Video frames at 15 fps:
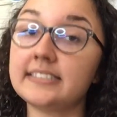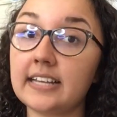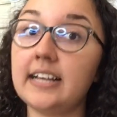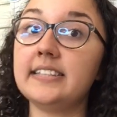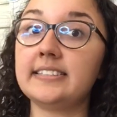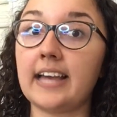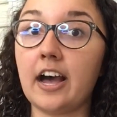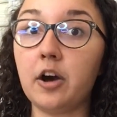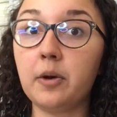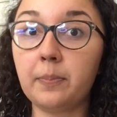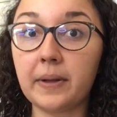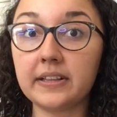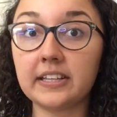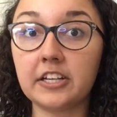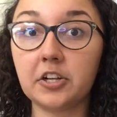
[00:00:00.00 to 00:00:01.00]
it does help
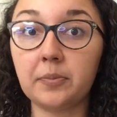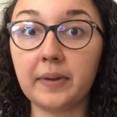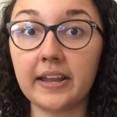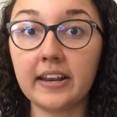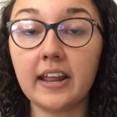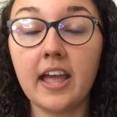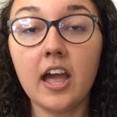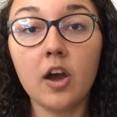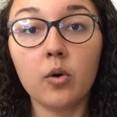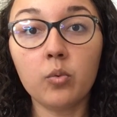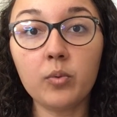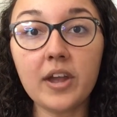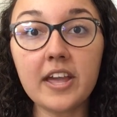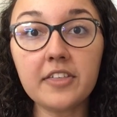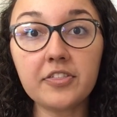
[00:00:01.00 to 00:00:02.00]
a little bit
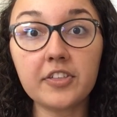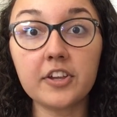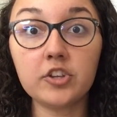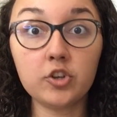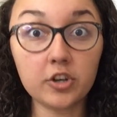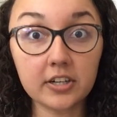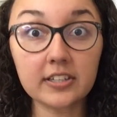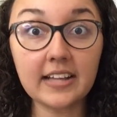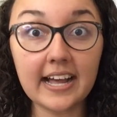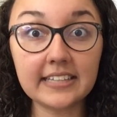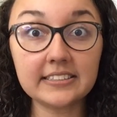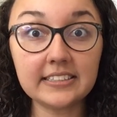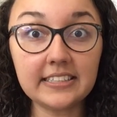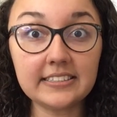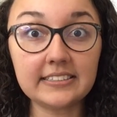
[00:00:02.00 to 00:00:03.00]
with your
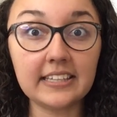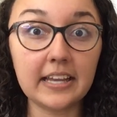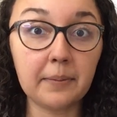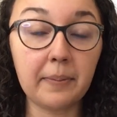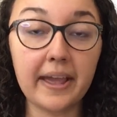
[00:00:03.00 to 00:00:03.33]
class listing.